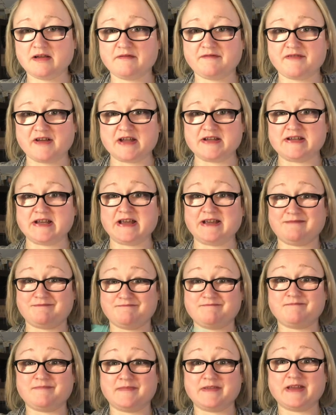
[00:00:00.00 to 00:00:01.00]
I find it
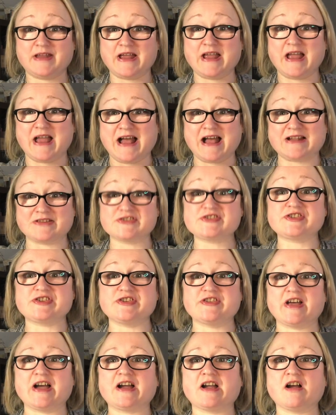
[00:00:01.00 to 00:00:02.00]
adds
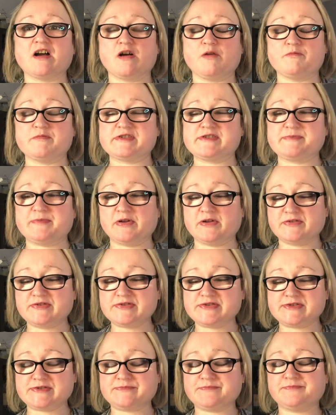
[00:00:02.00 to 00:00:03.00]
to that calm
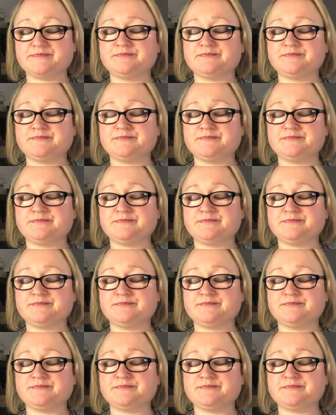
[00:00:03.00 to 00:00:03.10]
response.